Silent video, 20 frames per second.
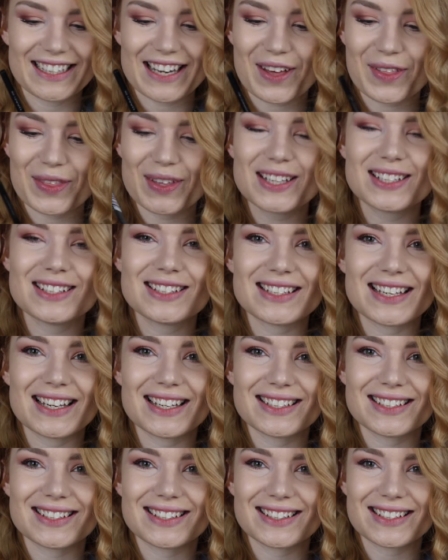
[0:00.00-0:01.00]
Now this
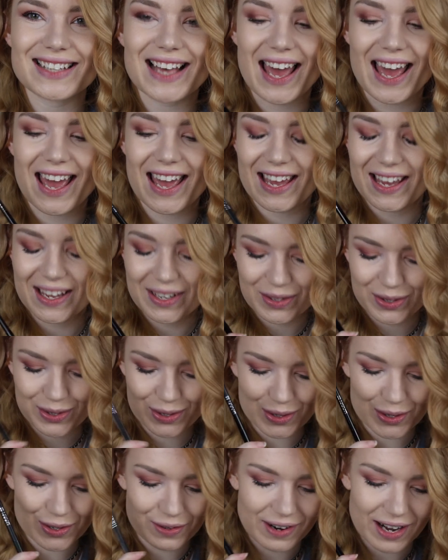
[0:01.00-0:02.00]
is a
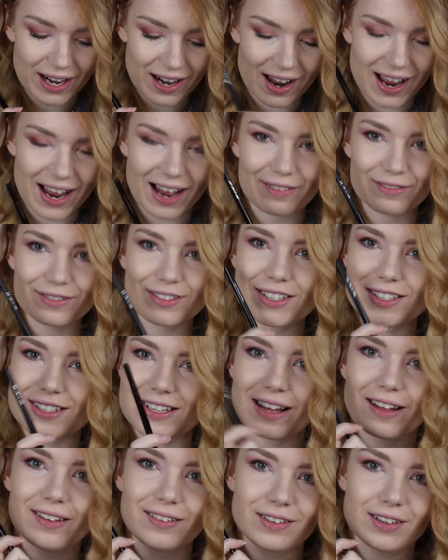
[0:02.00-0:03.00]
story I have to
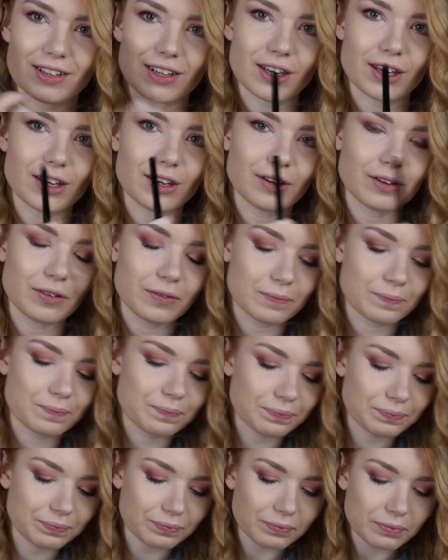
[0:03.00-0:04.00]
tell you.
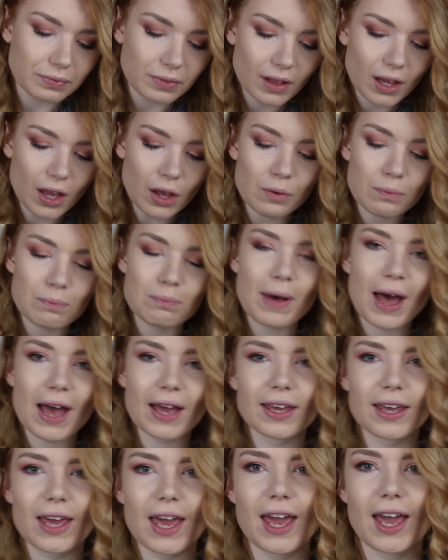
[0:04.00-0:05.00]

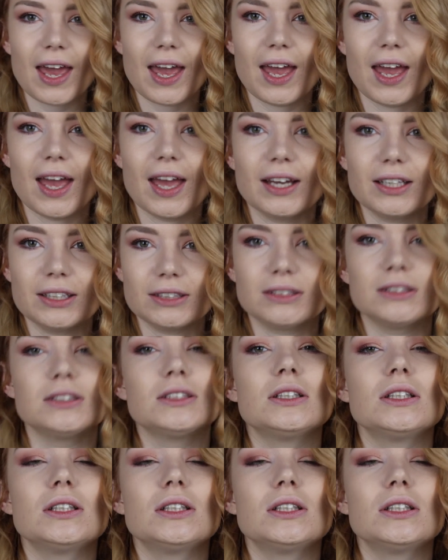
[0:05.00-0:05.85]
Back in